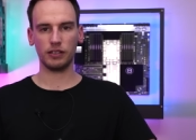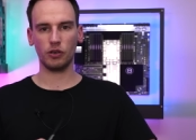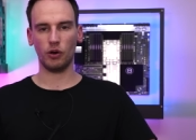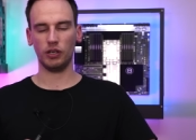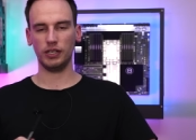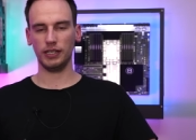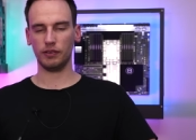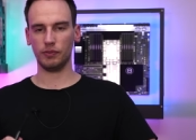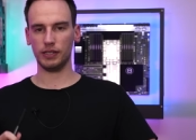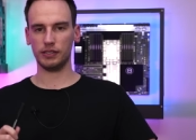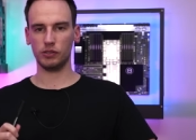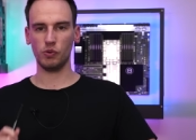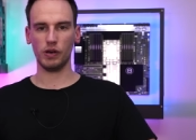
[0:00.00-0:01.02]
Core Liquid
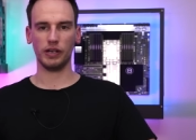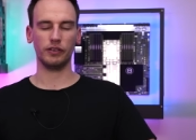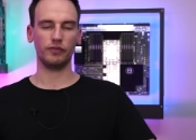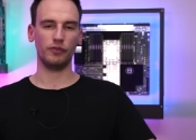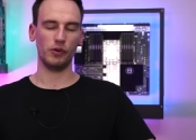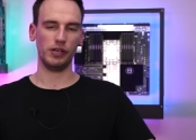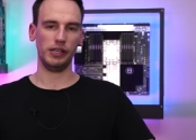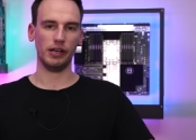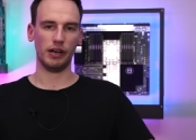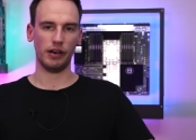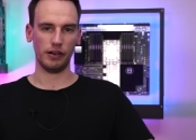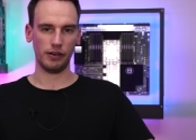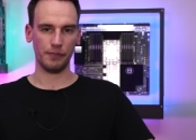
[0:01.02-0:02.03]

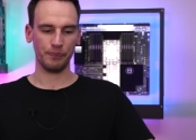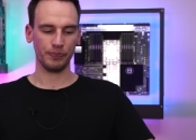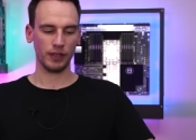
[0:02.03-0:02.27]
240R.